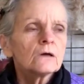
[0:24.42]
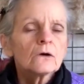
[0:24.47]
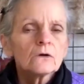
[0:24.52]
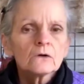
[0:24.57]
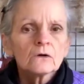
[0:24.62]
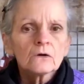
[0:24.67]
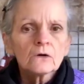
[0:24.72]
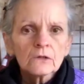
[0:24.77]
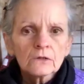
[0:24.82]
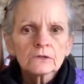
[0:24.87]

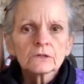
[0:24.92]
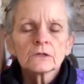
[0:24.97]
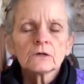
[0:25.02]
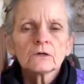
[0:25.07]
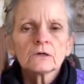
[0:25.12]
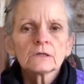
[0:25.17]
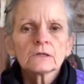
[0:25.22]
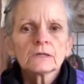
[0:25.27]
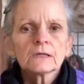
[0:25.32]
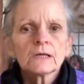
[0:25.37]
art
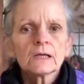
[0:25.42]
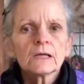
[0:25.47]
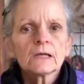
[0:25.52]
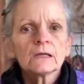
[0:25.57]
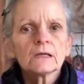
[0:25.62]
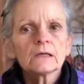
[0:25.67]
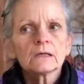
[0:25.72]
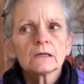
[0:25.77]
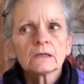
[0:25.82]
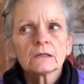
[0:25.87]
yarn
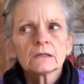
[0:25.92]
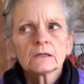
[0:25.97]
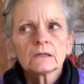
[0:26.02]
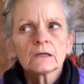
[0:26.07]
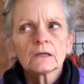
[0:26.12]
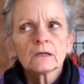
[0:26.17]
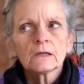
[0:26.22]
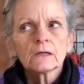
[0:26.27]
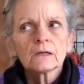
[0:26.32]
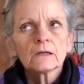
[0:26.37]
and
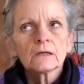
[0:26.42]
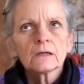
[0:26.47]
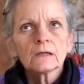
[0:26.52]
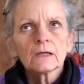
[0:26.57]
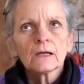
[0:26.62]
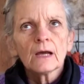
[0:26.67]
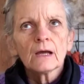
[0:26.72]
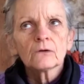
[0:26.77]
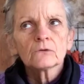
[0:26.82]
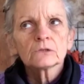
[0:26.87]

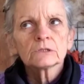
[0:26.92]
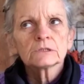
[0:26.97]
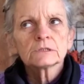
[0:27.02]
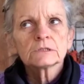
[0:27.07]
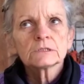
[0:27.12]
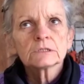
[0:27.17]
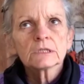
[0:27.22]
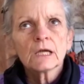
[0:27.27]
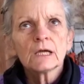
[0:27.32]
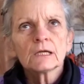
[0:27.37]
how to
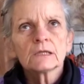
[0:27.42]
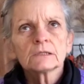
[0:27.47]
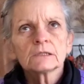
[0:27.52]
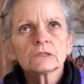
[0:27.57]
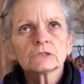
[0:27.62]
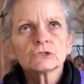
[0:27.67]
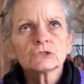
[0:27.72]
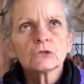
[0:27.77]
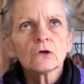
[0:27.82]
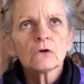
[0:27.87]
design a
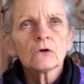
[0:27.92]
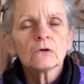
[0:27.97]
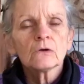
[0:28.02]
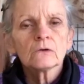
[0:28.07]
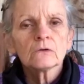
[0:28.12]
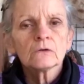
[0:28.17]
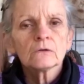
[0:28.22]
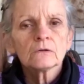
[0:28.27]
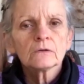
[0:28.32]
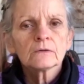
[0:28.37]

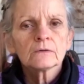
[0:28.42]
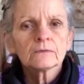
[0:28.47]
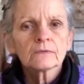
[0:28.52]
shawl